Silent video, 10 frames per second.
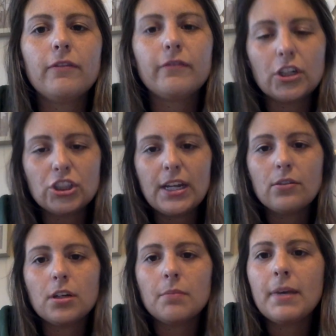function
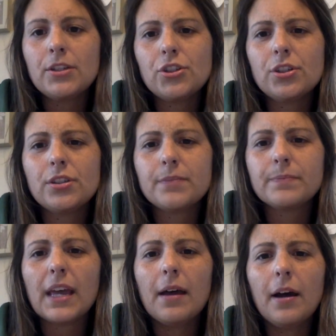outcome measures
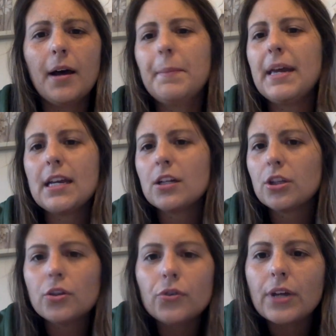may
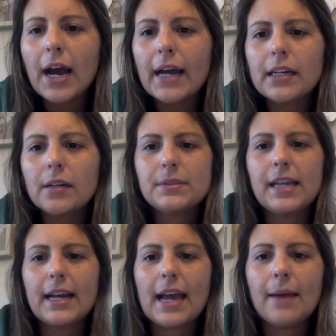include items
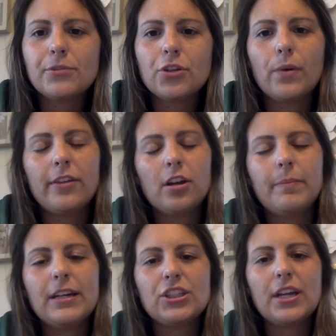that capture whether a
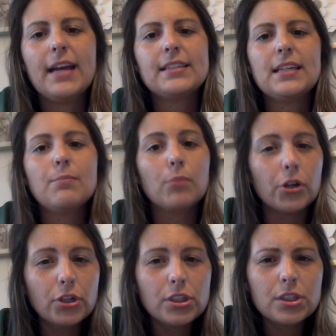patient has
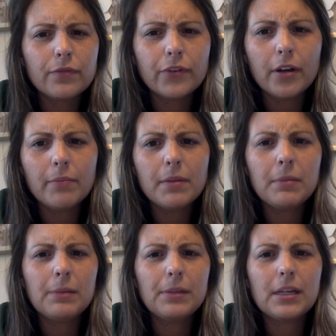emerged from the
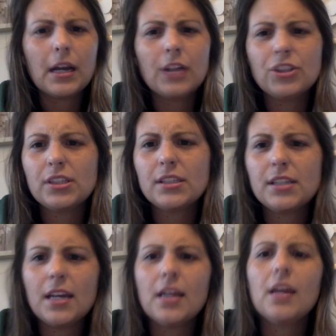minimally conscious
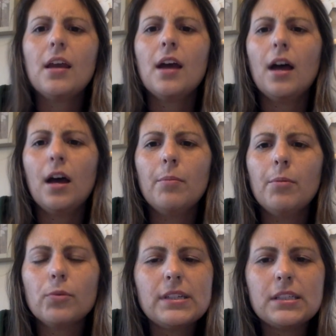state,
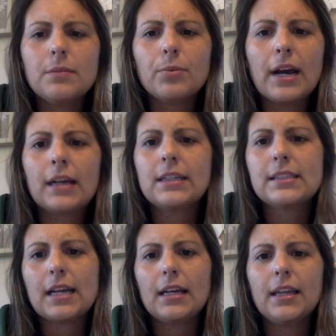but recent practice
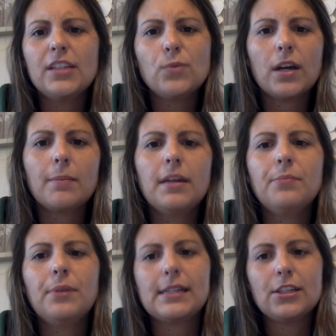guidelines recommend
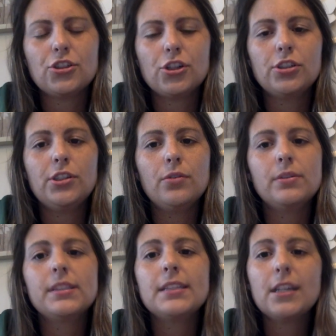practitioners
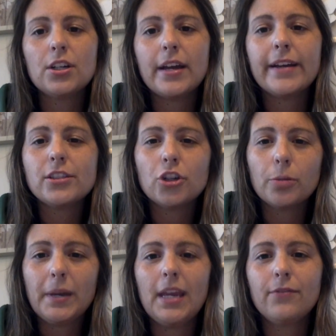use standardized
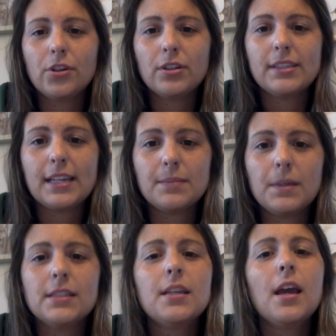neurobehavioral
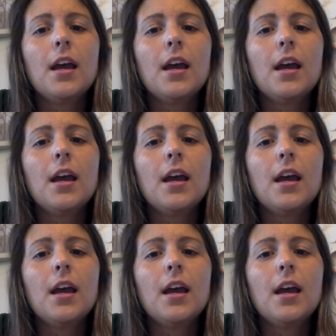assessments